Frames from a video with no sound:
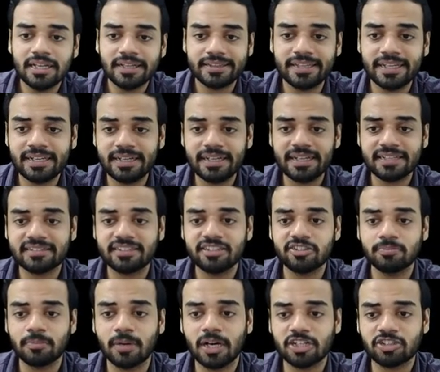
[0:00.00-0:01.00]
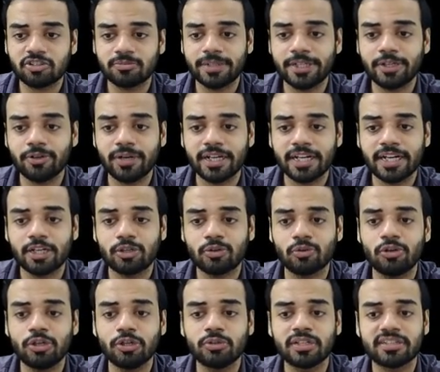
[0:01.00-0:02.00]
Then next is marsh meadow, and I
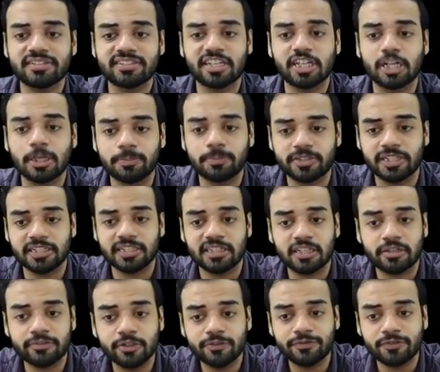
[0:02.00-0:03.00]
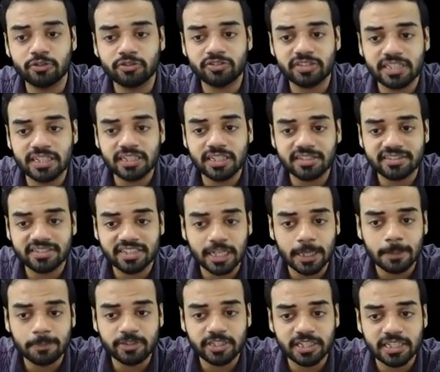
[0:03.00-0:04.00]
told you the scrub stage. Now if you see the
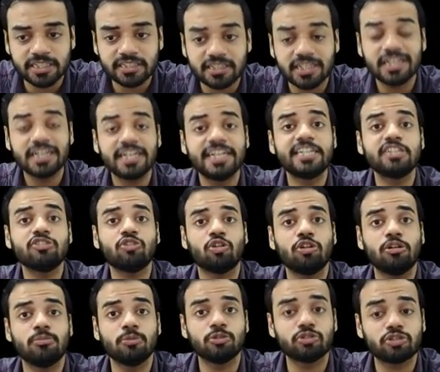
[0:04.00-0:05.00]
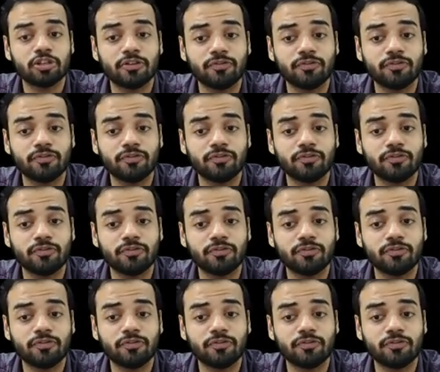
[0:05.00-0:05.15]
scrub stage, it is almost a